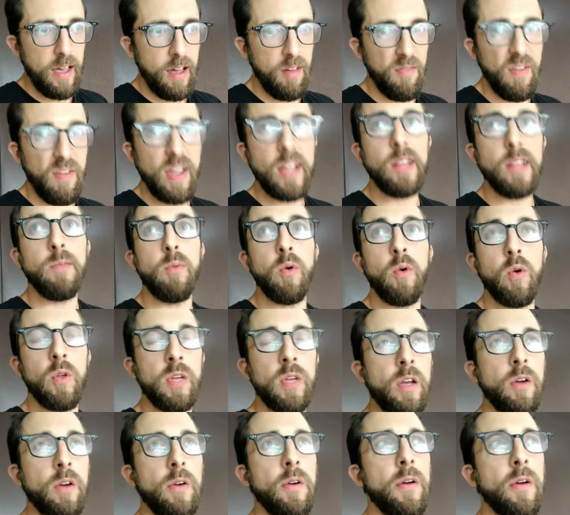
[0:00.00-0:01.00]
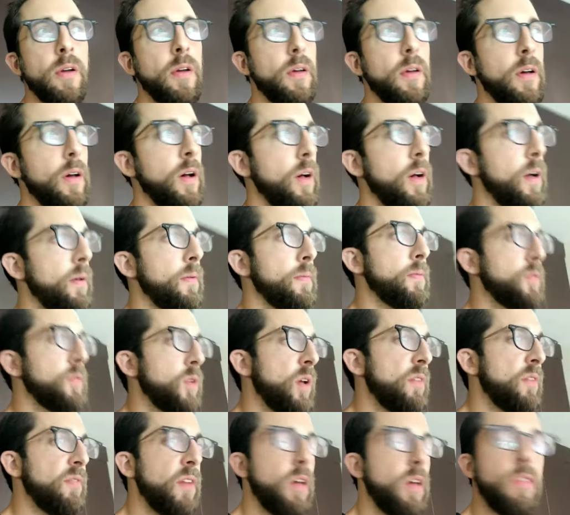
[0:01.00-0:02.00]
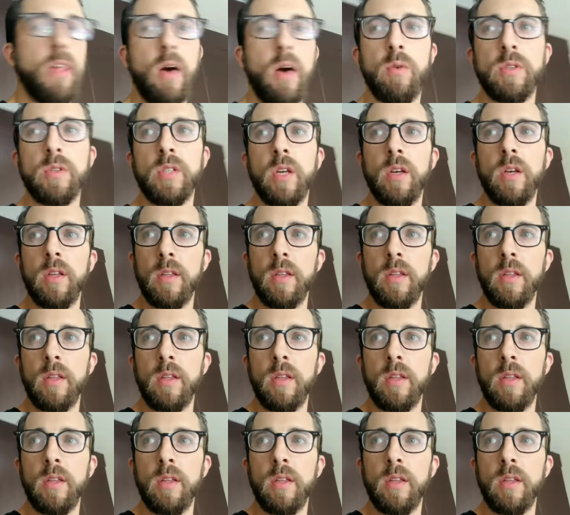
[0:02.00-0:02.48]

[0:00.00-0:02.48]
available here. So I found that was